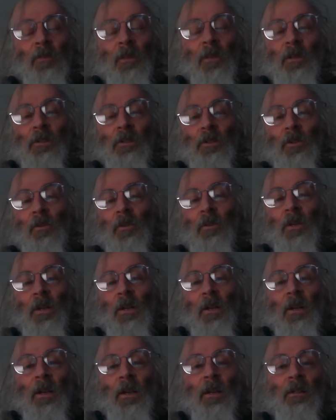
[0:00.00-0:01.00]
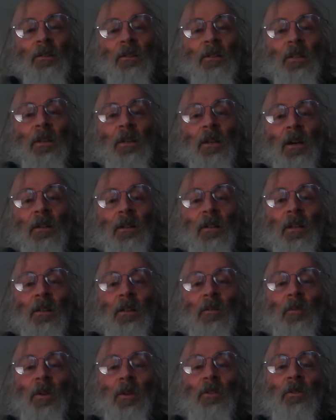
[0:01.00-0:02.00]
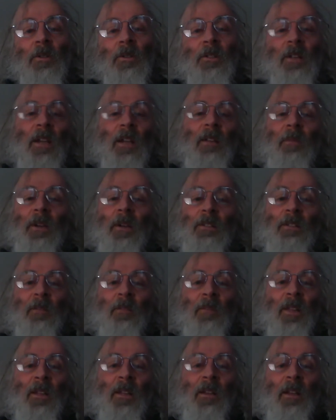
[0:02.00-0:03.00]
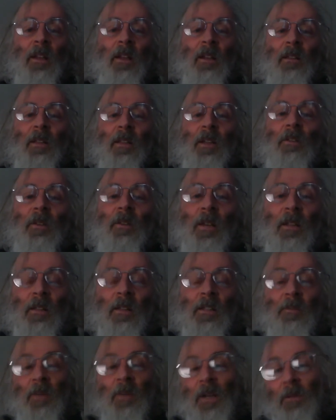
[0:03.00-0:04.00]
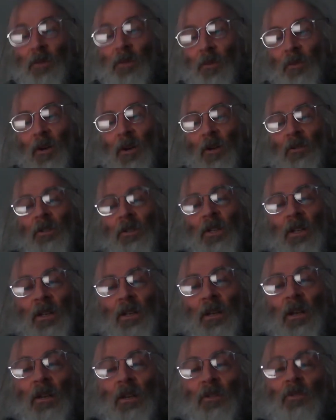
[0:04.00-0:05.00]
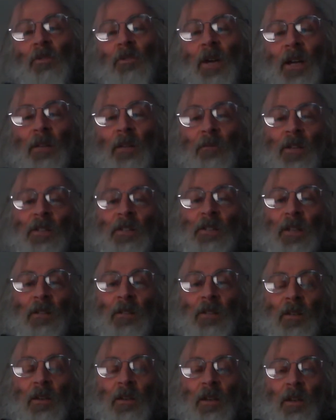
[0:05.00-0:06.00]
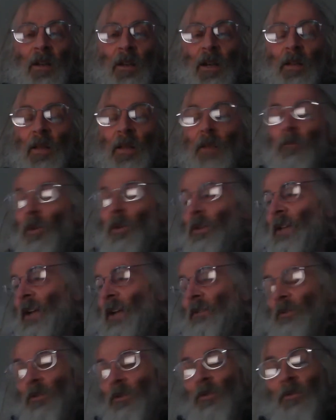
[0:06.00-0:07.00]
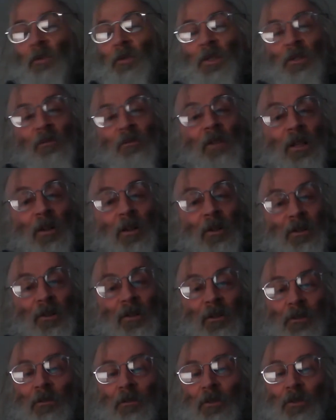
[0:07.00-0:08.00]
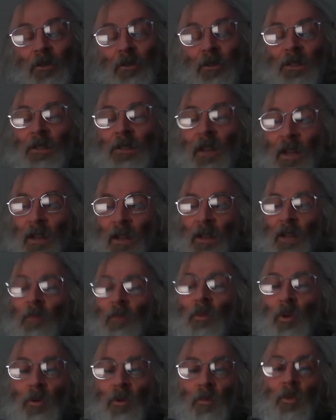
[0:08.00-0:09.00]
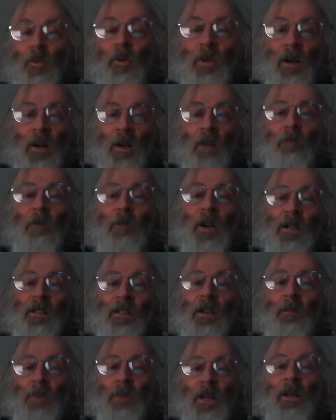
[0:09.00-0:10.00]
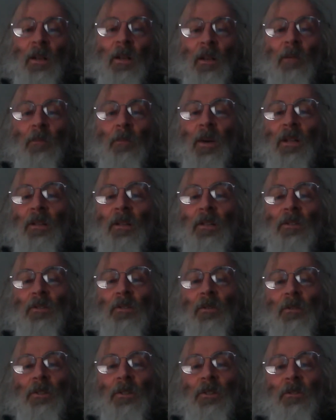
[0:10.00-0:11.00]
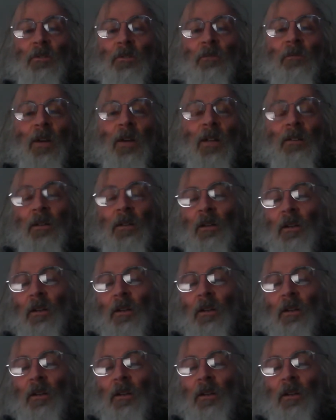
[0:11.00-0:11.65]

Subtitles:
So it's the idea that when you're scared about something, then this becomes your priority to try and fix it. And then what can you do? Just read lots and lots of stories, get more and more worked up by these stories that you've read,